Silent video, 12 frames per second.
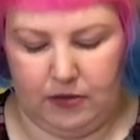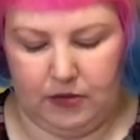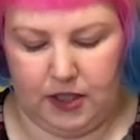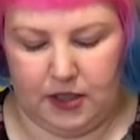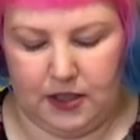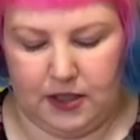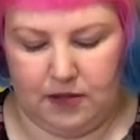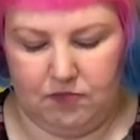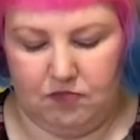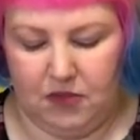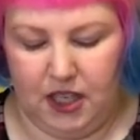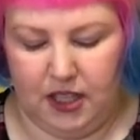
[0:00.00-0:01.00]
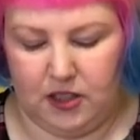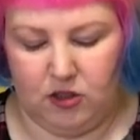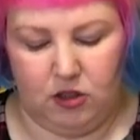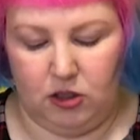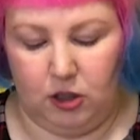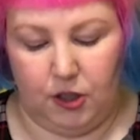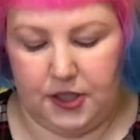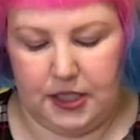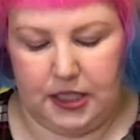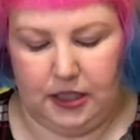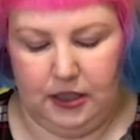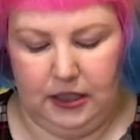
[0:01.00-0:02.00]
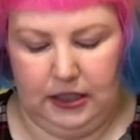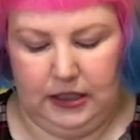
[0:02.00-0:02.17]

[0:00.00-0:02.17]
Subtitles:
that's, yeah, it's not glossy.